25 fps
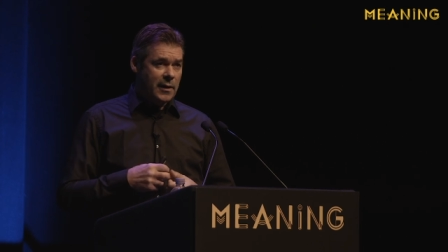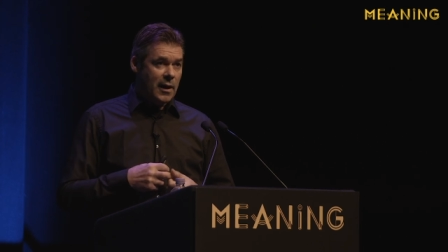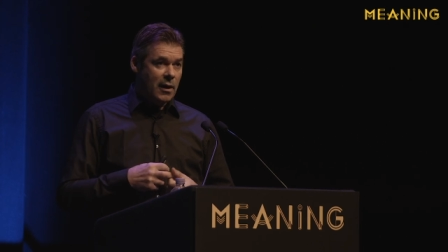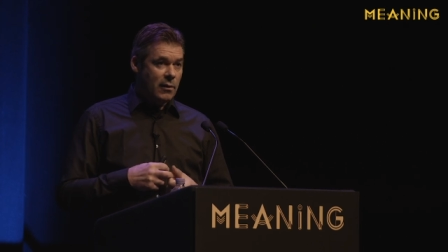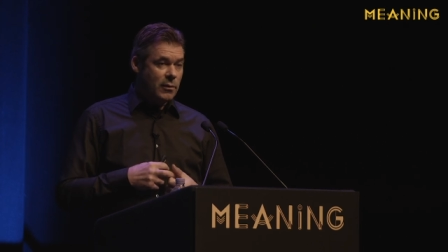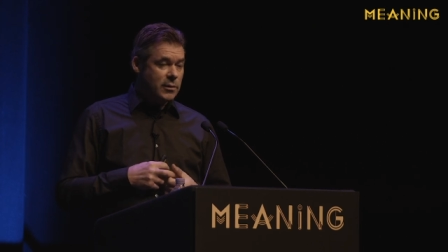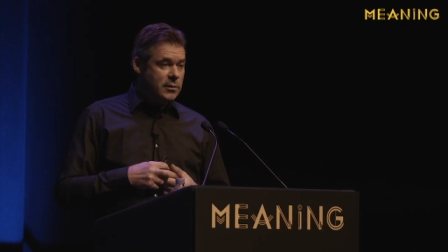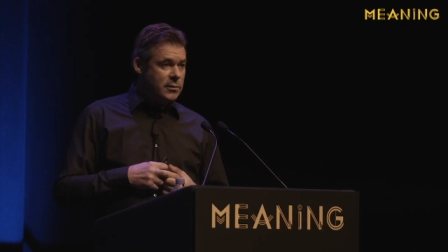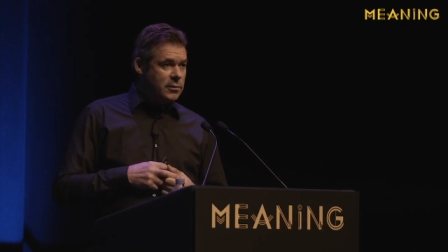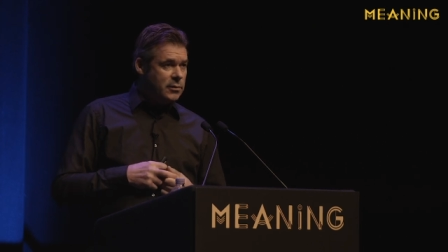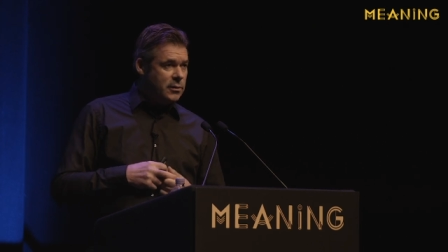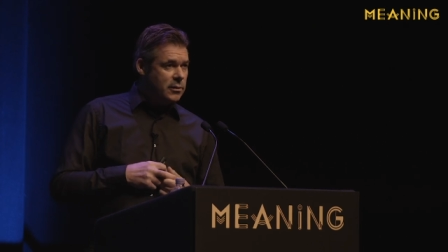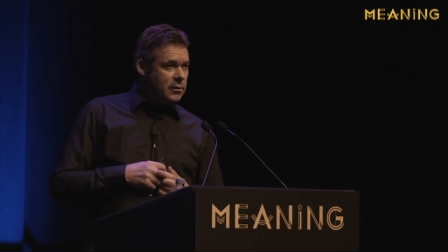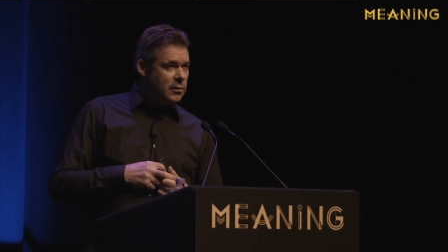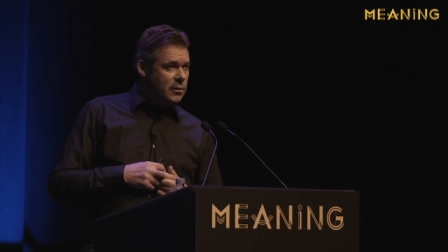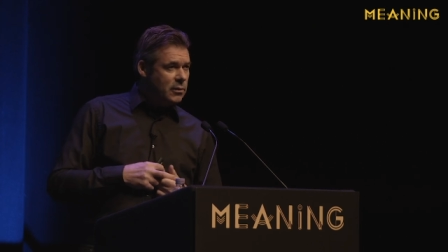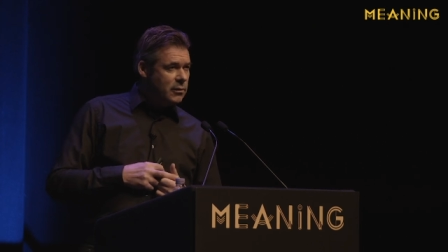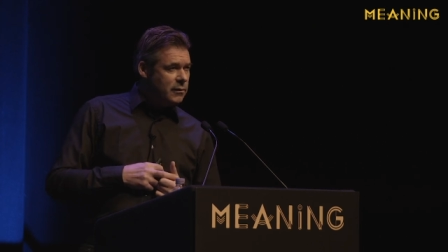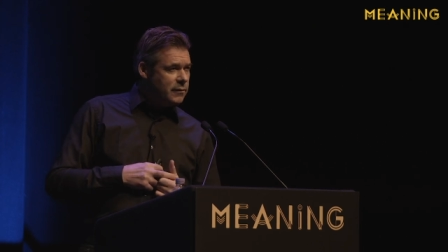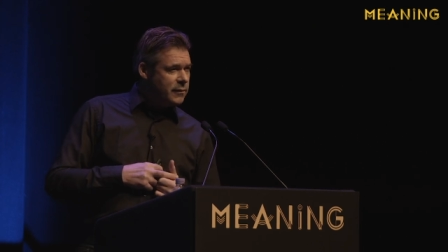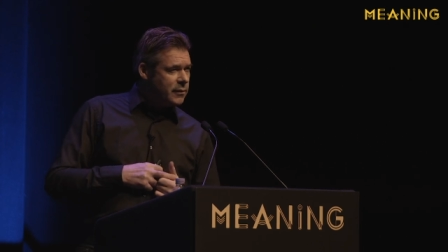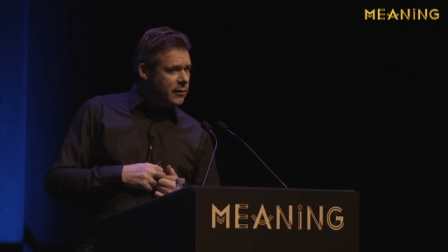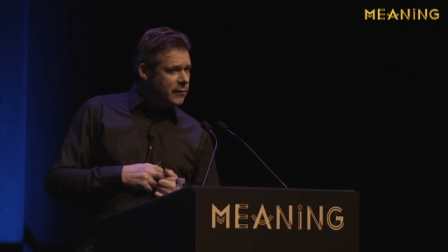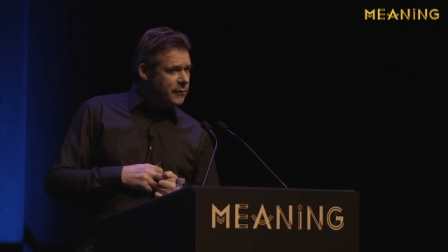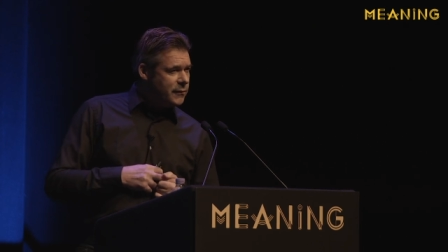now a
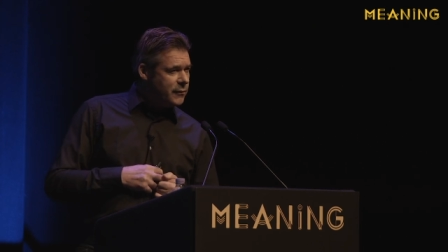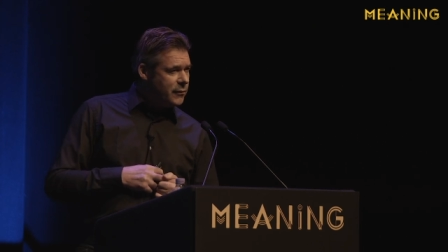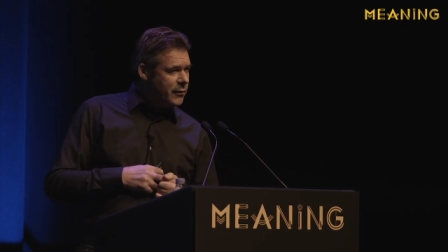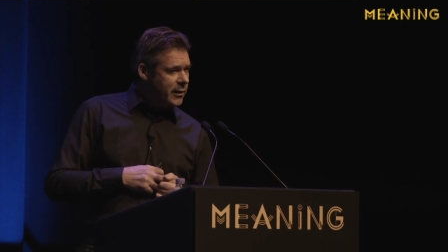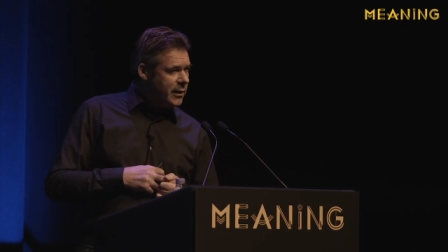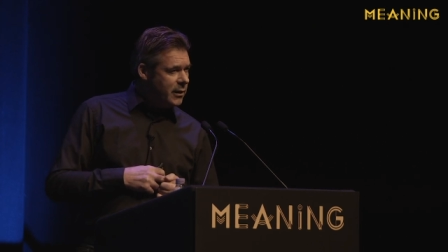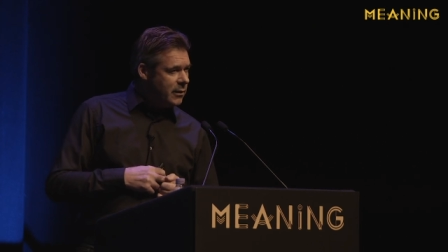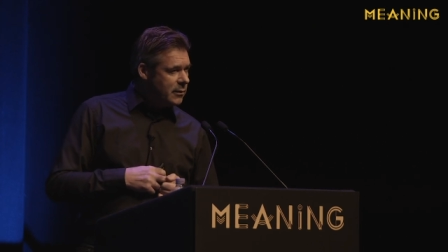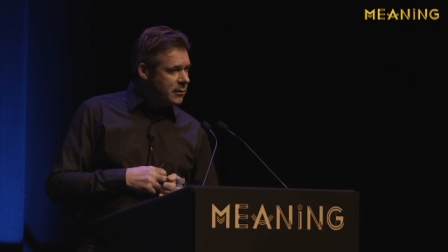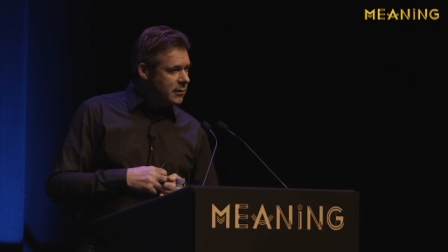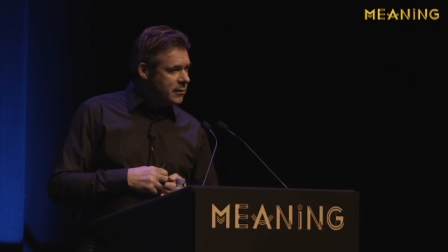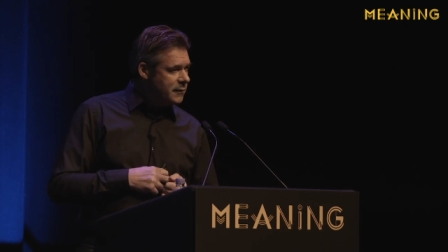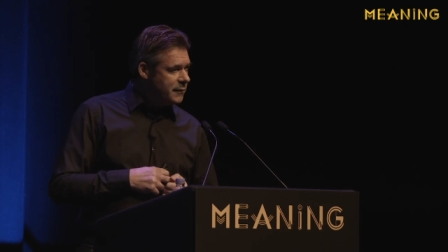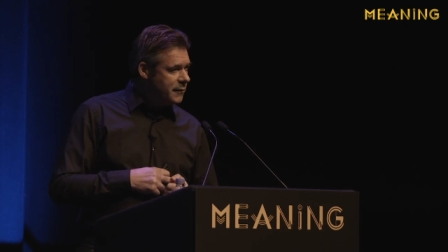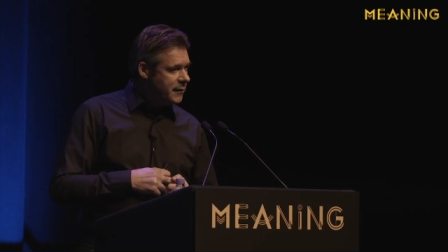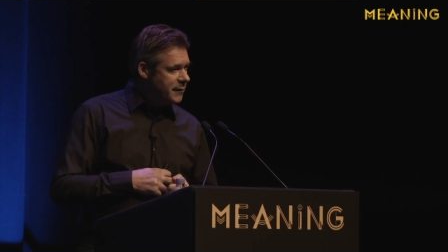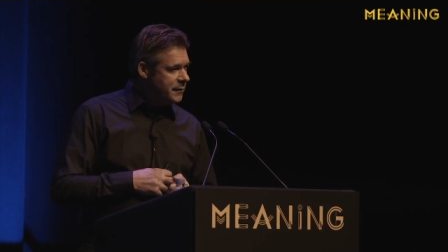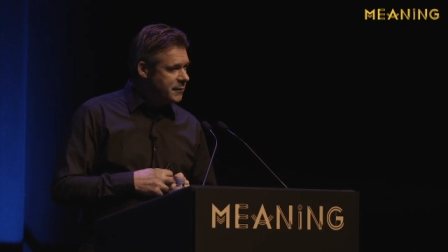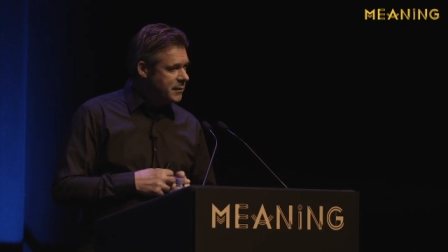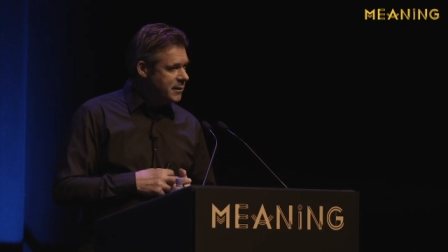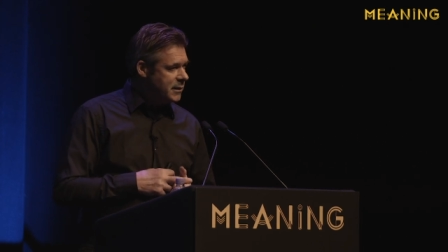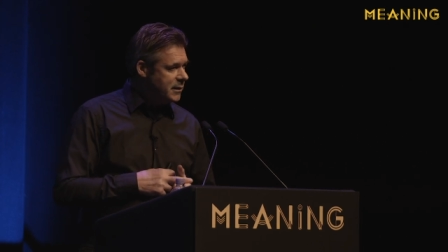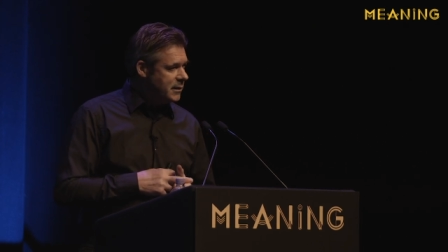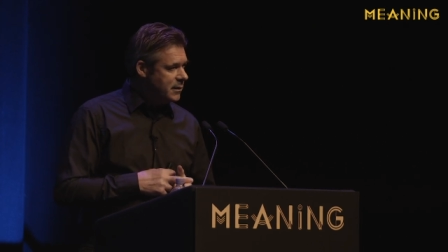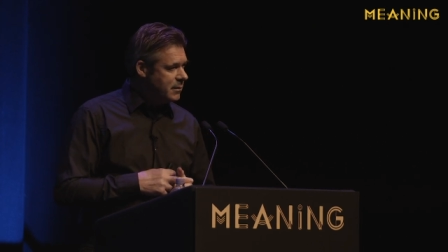turnover of
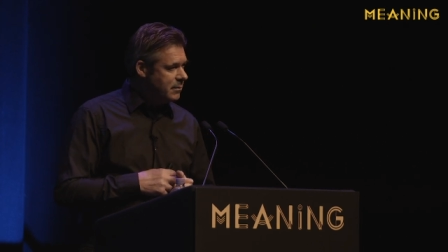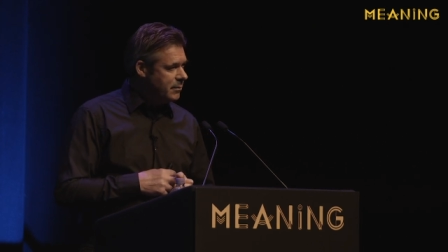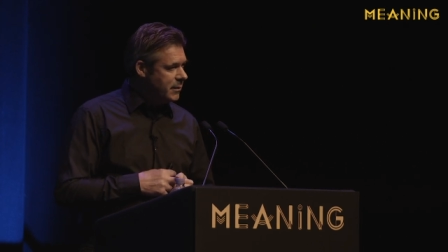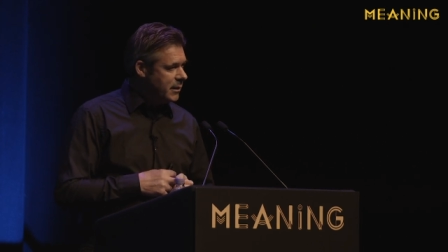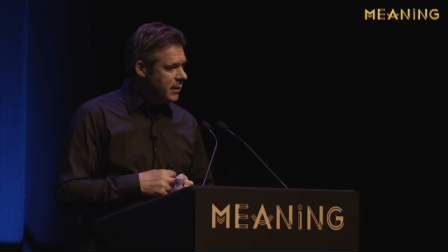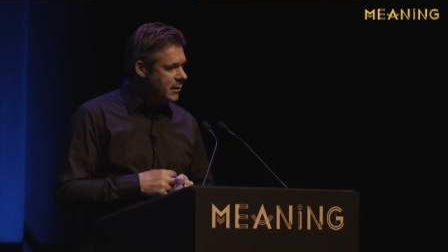315